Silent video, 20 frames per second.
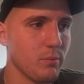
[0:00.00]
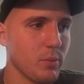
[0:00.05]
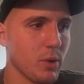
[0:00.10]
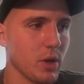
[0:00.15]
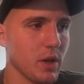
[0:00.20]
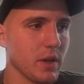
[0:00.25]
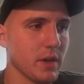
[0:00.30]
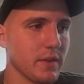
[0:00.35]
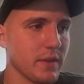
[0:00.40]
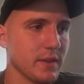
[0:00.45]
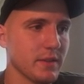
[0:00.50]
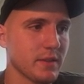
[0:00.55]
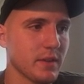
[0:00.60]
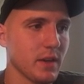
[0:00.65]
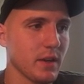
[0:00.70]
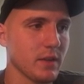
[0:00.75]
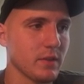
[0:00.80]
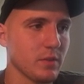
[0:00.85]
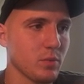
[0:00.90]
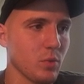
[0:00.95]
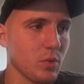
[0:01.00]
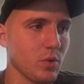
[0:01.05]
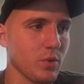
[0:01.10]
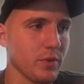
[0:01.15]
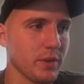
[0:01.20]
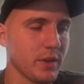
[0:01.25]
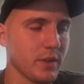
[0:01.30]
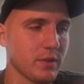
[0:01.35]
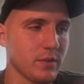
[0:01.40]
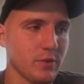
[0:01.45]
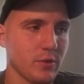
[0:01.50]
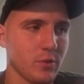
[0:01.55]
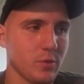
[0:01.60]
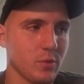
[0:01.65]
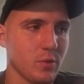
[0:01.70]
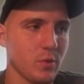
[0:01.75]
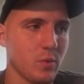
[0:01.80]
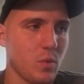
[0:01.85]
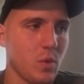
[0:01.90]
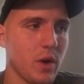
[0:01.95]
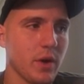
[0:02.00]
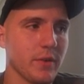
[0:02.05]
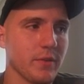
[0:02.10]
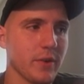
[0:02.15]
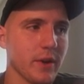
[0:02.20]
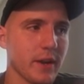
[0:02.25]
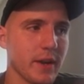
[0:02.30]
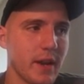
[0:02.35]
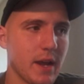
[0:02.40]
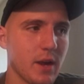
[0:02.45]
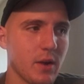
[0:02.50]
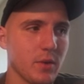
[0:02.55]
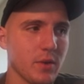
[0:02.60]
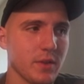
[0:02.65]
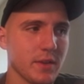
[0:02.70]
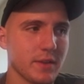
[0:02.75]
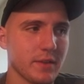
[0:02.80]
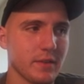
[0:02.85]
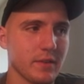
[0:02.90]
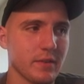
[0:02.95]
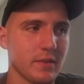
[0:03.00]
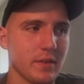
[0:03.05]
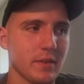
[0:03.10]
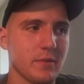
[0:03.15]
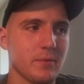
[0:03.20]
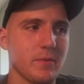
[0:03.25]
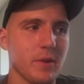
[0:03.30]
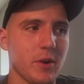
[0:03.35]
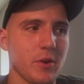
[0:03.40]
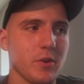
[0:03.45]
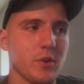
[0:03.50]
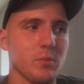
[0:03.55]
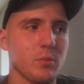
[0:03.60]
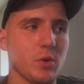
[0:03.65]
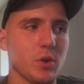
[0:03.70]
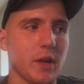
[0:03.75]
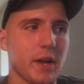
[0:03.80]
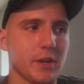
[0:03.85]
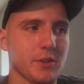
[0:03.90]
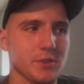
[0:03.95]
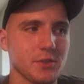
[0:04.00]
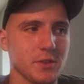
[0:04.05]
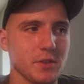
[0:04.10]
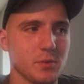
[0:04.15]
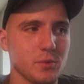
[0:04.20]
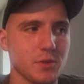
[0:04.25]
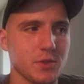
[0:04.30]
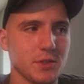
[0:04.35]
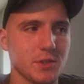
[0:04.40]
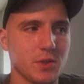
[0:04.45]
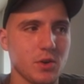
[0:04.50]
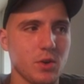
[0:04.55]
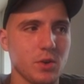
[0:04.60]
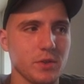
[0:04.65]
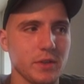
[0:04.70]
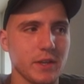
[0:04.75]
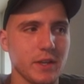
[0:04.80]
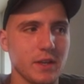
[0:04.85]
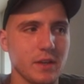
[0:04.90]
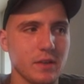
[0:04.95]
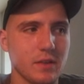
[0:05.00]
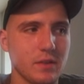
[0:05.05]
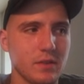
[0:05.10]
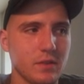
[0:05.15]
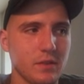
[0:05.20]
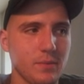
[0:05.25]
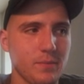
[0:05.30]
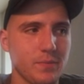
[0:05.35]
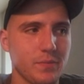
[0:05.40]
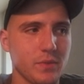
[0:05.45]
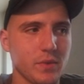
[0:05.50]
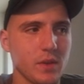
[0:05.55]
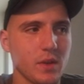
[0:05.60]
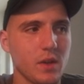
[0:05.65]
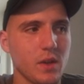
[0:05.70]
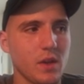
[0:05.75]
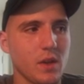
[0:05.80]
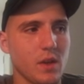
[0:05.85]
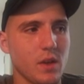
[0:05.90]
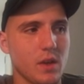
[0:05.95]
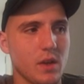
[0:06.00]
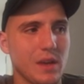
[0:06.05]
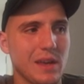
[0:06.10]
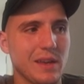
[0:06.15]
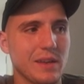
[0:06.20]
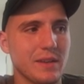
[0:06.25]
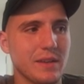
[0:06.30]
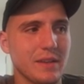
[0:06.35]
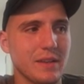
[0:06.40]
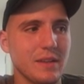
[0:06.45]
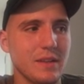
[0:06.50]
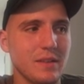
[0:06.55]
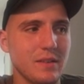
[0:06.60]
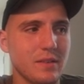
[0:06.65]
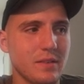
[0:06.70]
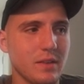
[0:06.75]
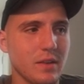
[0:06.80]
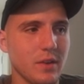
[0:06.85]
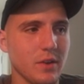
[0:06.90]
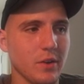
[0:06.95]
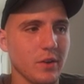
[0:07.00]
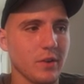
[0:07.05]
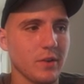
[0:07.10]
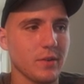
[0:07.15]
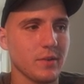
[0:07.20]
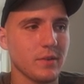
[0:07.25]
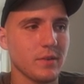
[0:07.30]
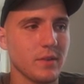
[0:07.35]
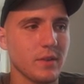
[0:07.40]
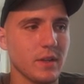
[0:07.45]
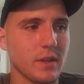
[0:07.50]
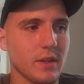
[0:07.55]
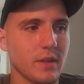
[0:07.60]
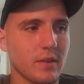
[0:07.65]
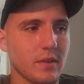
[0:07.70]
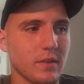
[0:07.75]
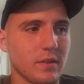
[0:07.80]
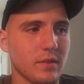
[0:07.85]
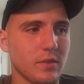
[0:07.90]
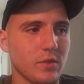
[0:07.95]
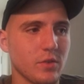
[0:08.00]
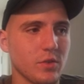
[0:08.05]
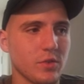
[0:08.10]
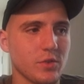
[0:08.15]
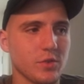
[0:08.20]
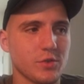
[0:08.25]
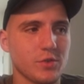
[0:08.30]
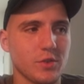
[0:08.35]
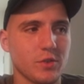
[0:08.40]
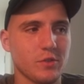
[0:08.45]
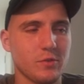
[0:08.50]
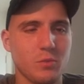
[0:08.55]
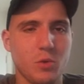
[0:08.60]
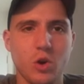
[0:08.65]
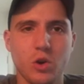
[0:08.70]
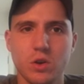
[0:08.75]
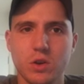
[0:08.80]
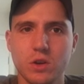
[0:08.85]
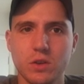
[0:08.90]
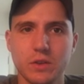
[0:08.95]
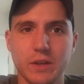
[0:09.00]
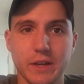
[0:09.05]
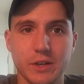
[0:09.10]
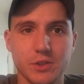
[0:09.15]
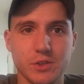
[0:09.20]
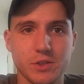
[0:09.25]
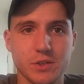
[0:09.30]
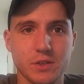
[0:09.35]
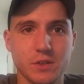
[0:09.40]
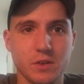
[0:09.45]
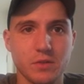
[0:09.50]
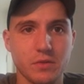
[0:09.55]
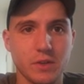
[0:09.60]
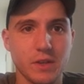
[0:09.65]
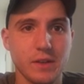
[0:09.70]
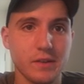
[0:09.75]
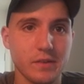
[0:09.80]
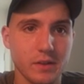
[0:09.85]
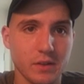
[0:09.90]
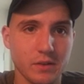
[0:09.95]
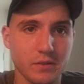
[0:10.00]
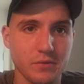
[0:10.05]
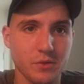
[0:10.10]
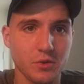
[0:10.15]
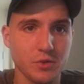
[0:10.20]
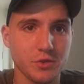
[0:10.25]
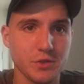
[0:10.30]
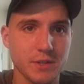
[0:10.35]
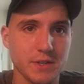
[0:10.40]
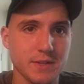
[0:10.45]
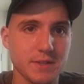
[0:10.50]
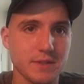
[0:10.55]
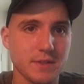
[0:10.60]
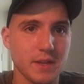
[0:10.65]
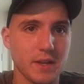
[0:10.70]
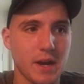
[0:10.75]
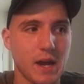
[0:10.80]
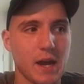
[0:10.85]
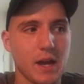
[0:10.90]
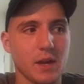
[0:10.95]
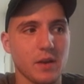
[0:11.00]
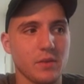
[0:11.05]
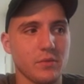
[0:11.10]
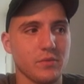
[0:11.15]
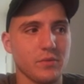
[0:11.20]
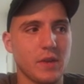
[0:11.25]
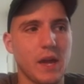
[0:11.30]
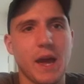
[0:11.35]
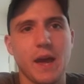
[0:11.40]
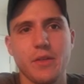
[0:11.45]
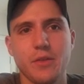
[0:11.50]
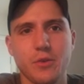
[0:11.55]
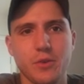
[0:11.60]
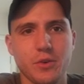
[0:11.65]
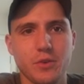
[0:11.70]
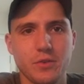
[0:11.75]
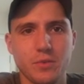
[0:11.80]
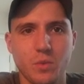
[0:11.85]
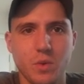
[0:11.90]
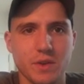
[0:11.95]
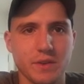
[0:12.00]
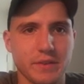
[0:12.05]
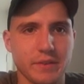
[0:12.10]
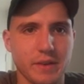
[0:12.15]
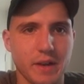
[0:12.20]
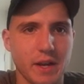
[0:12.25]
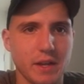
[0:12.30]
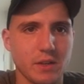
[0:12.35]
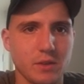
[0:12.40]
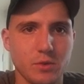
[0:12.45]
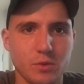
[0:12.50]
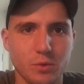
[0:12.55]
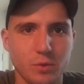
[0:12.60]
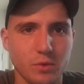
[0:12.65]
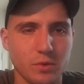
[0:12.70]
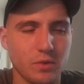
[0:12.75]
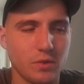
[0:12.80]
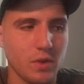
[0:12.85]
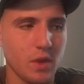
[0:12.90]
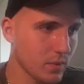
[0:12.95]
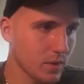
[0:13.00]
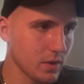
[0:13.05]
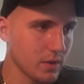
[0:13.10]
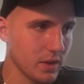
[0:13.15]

But in this case, we're only concerned with one right now, and this is this variable actually, which is called ease. And ease here is just a small collection of easing functions that I've gathered, ones that I use.